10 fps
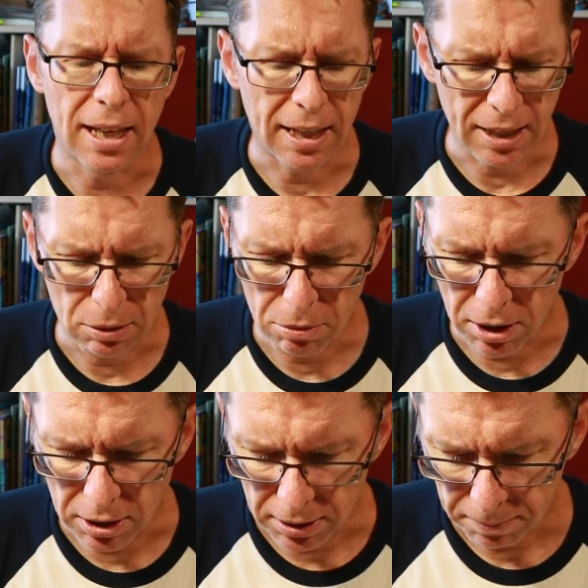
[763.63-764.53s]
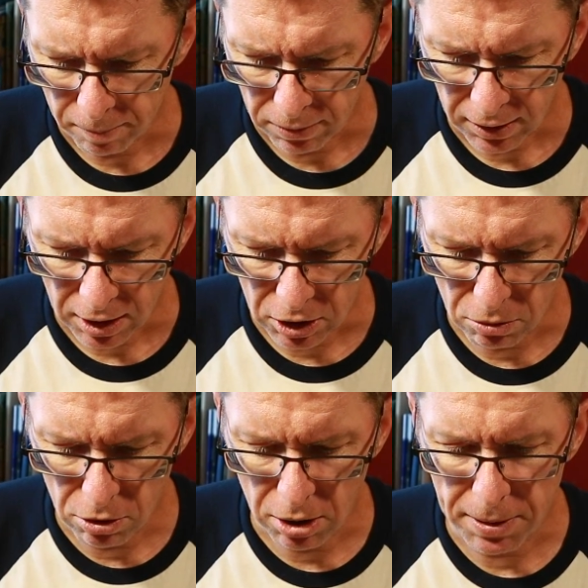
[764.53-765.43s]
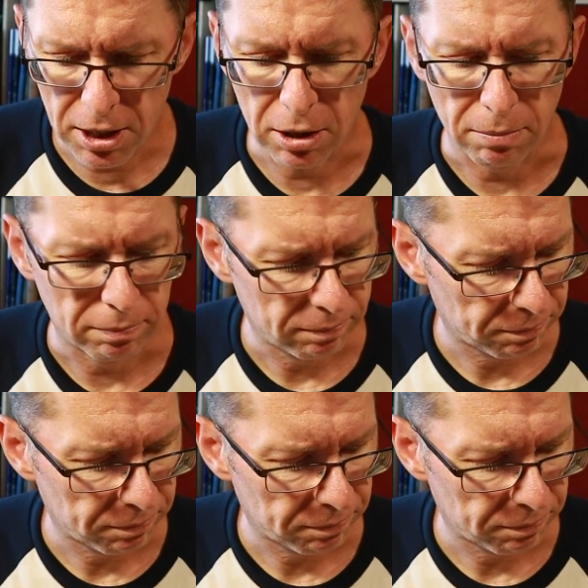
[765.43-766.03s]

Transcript: it gets worse. So what can we do?